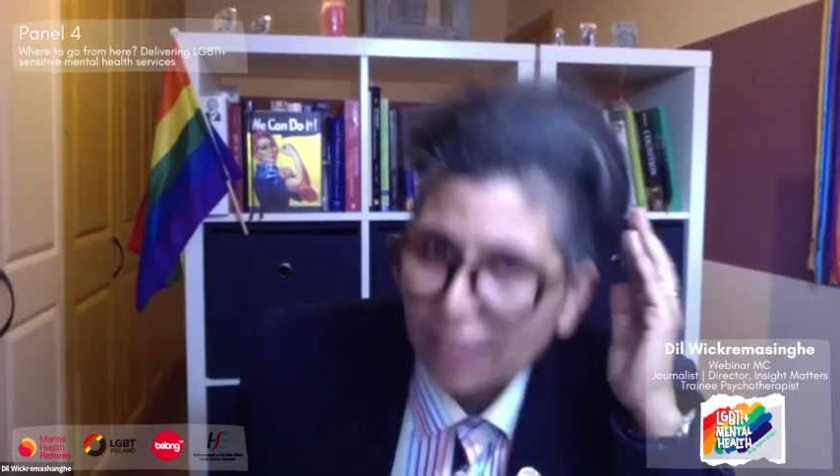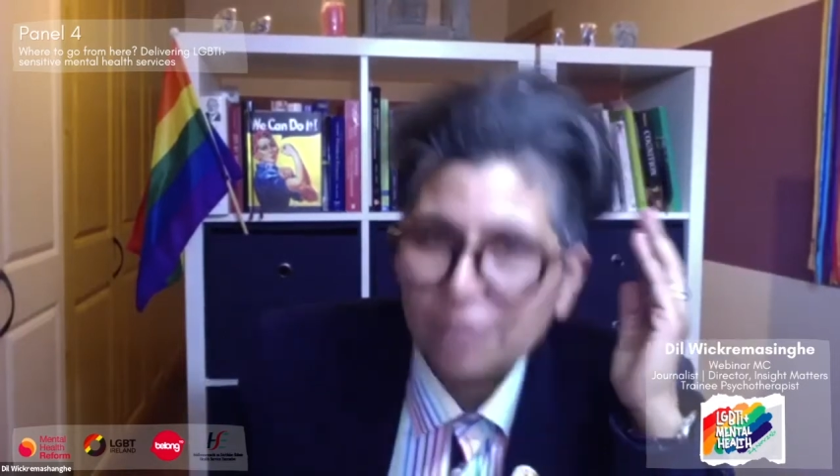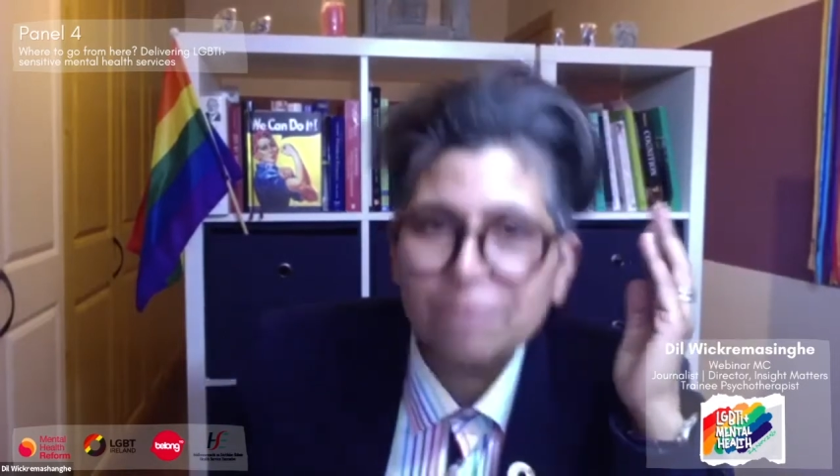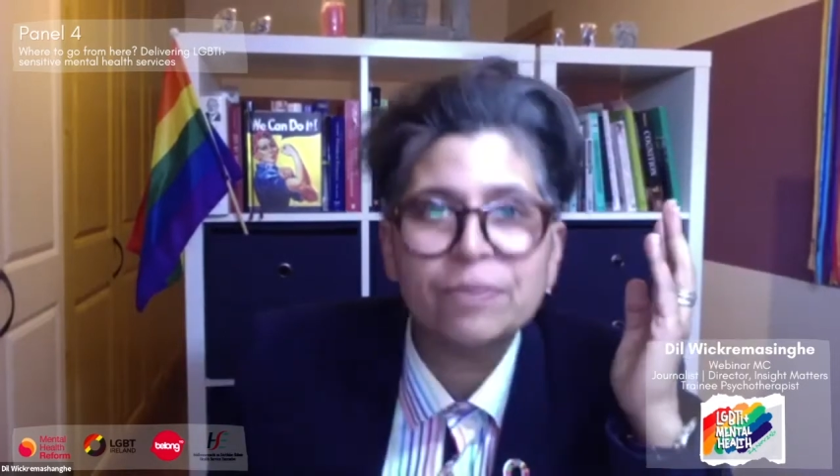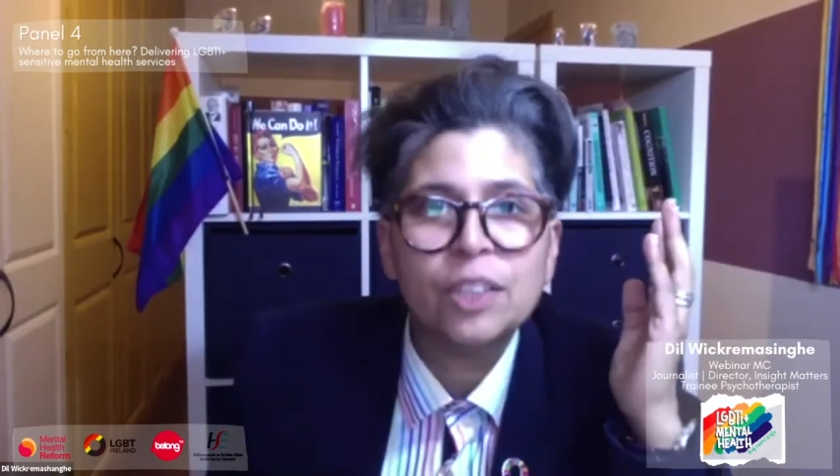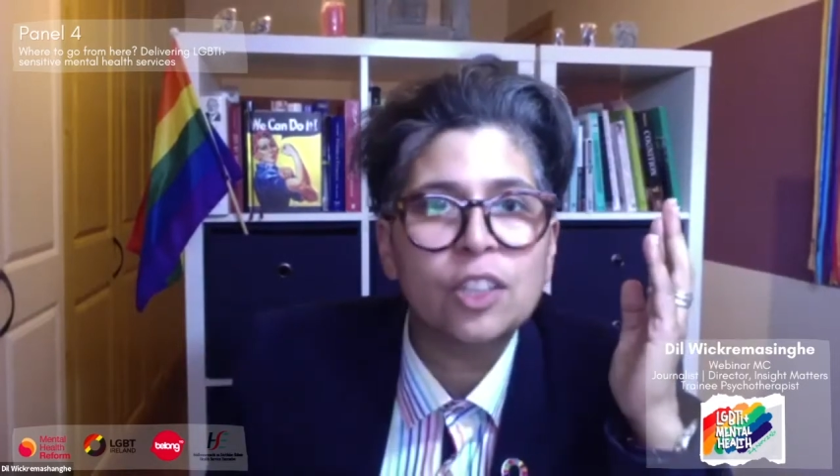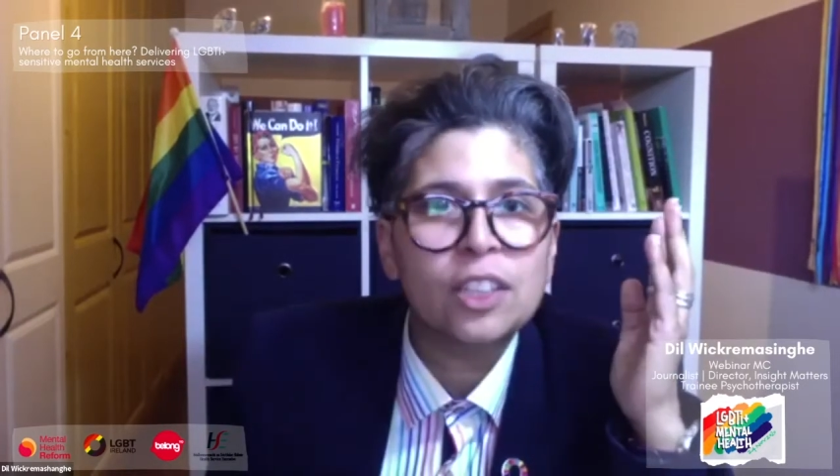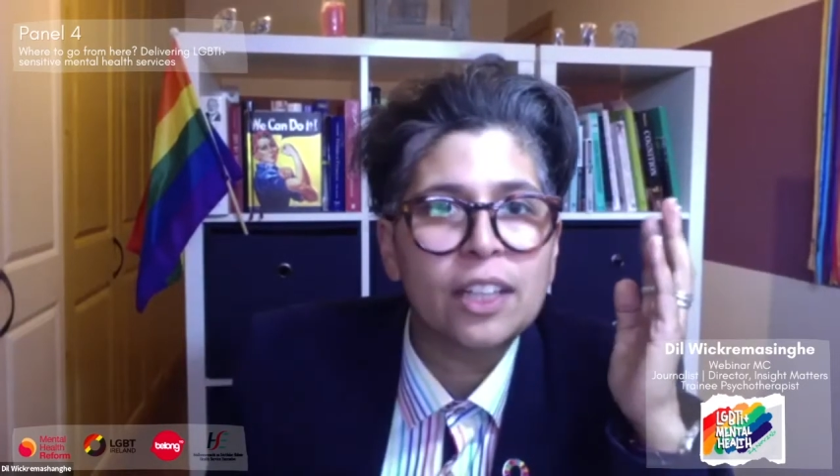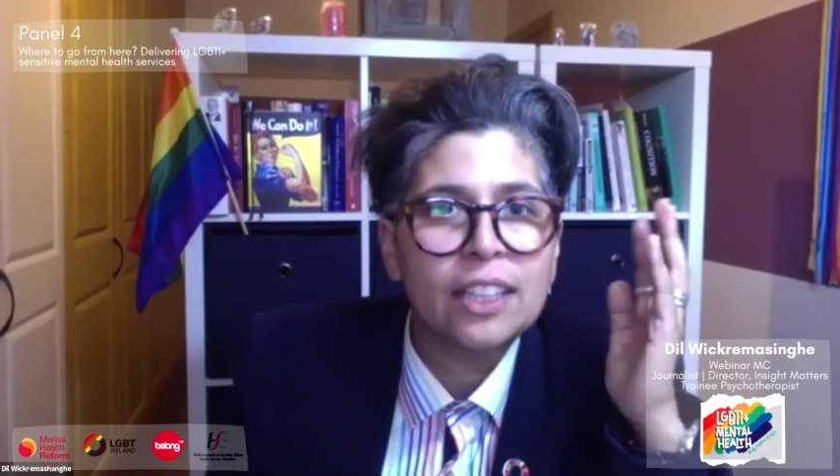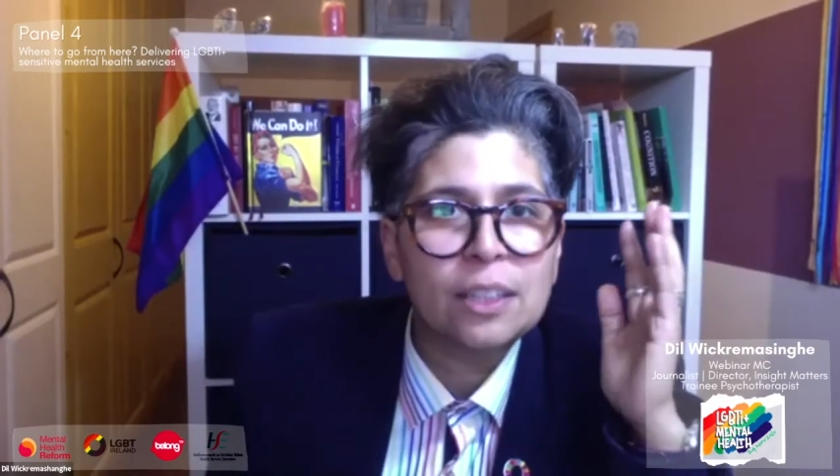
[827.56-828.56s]
you know,
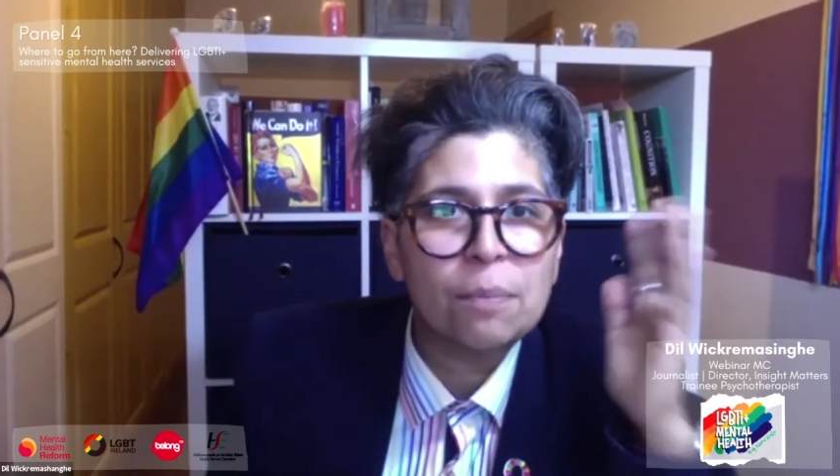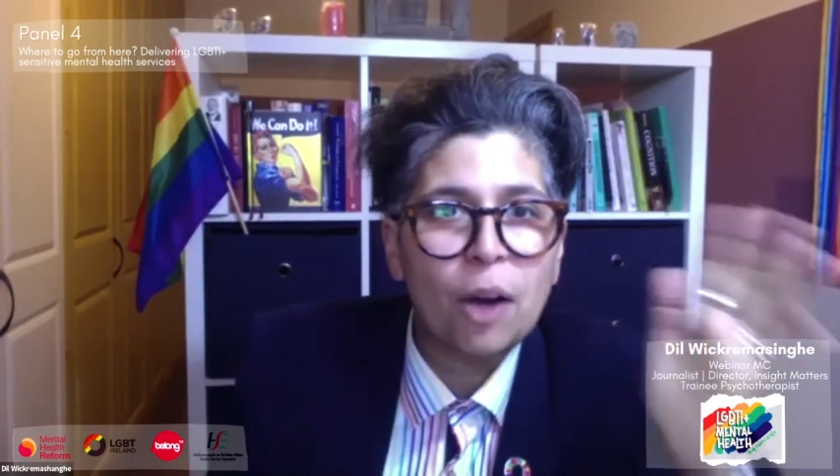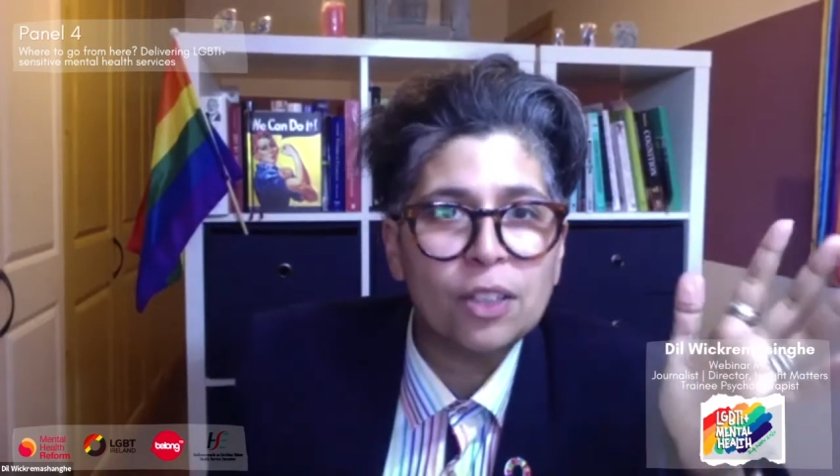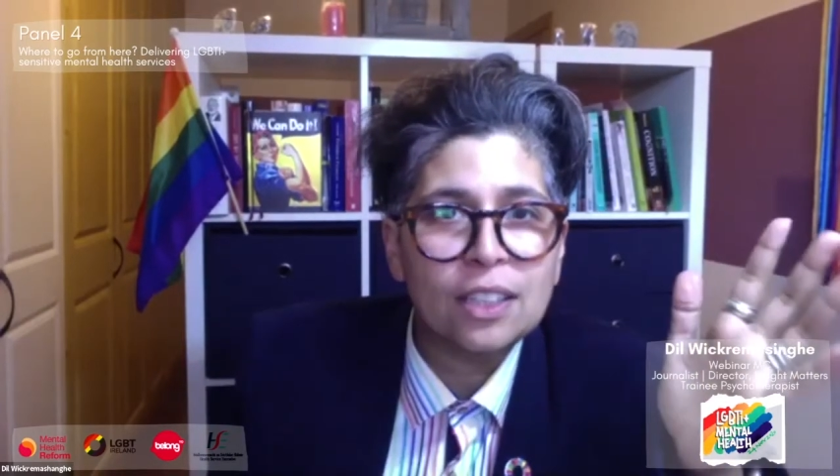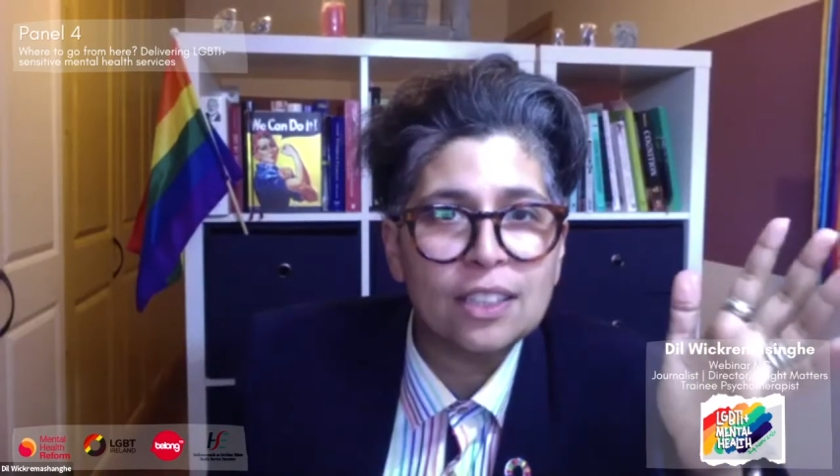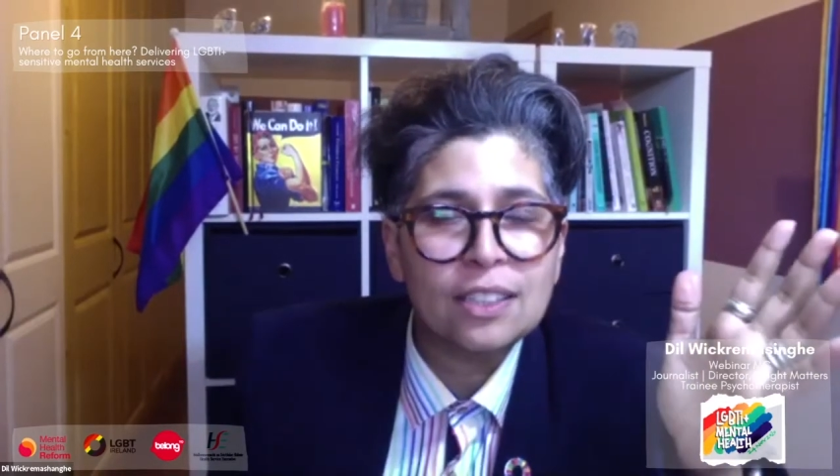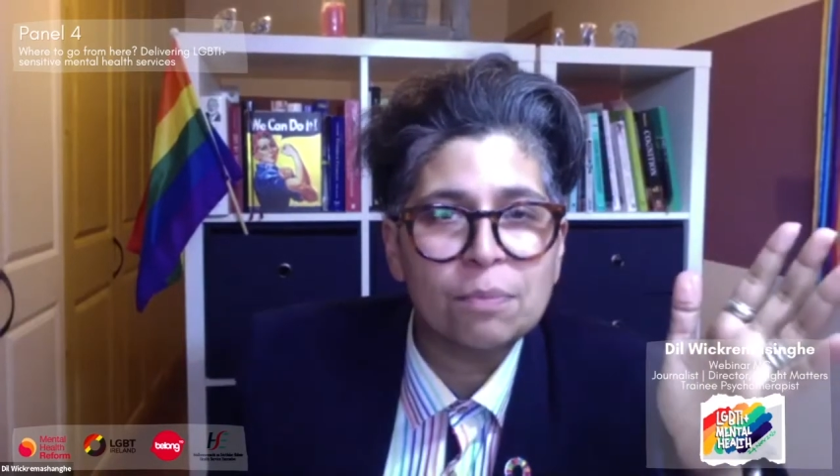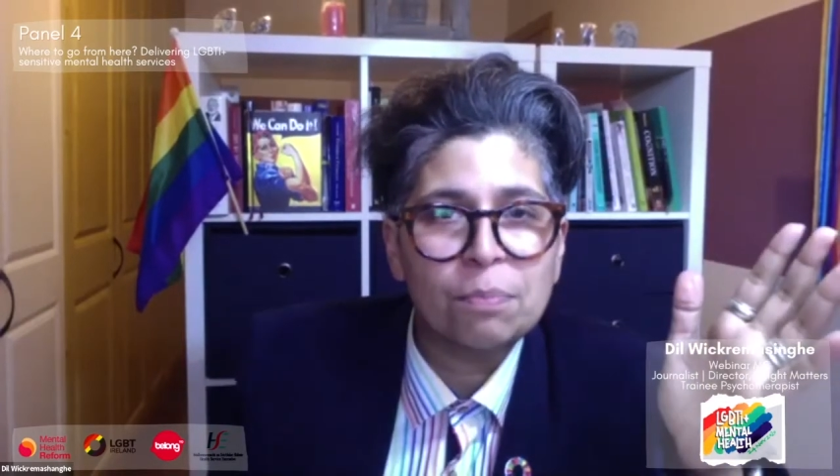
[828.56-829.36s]
that it's about us